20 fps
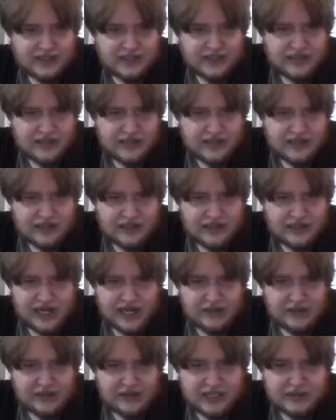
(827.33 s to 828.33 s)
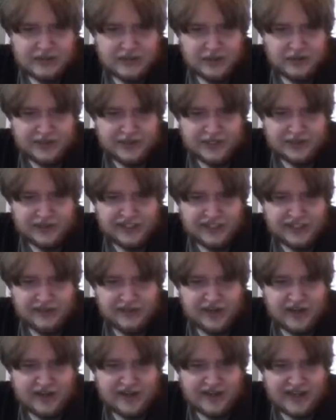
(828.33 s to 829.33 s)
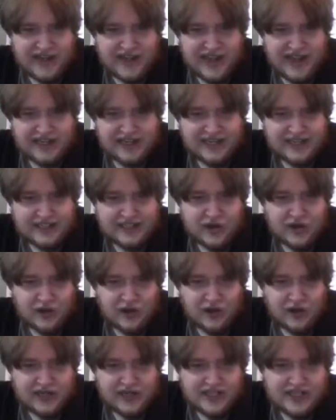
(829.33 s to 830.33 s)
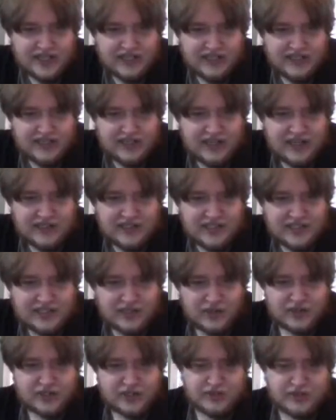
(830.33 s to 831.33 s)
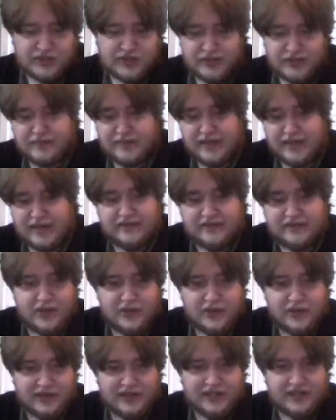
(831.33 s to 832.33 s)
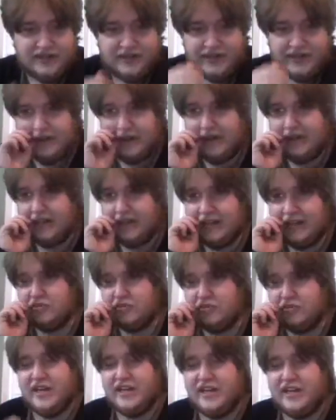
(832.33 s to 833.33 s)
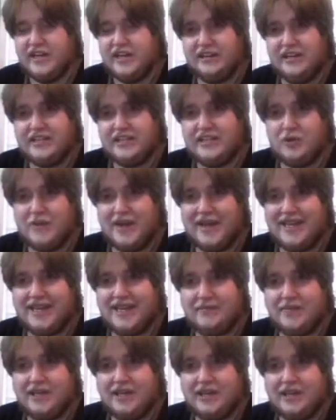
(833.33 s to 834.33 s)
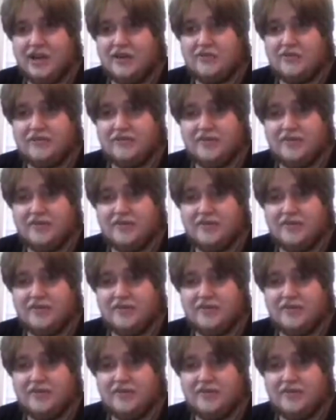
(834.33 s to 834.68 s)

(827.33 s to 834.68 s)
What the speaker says: Anyways, we only own Ariana, Annie, and the Guardians. Anything else goes to its respective owner. You don't need to give credit unless you're making money off of it.